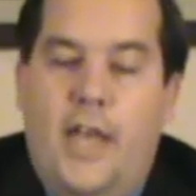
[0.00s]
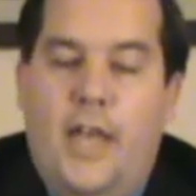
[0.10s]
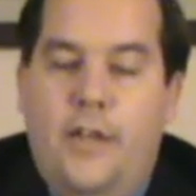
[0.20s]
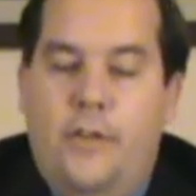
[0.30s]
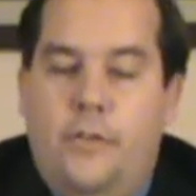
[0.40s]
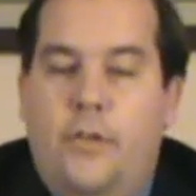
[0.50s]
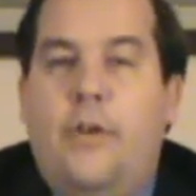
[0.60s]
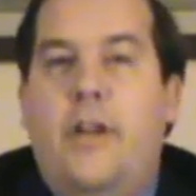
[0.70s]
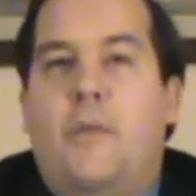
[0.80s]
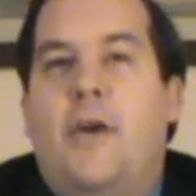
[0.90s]
and
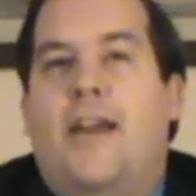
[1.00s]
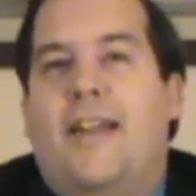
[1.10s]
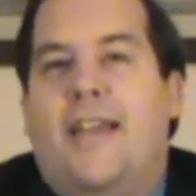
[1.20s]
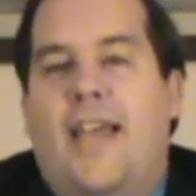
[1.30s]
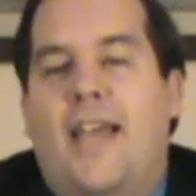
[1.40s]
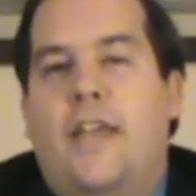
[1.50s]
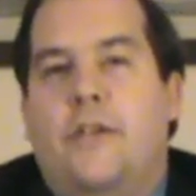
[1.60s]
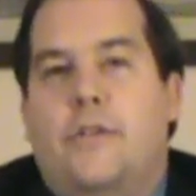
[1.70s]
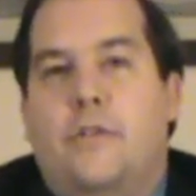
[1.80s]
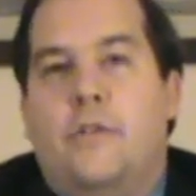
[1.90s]
learning about an
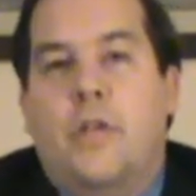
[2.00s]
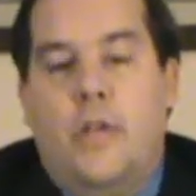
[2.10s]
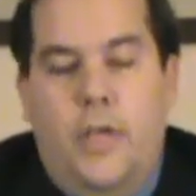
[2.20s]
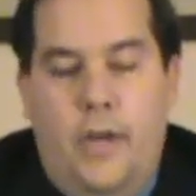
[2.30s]
occasion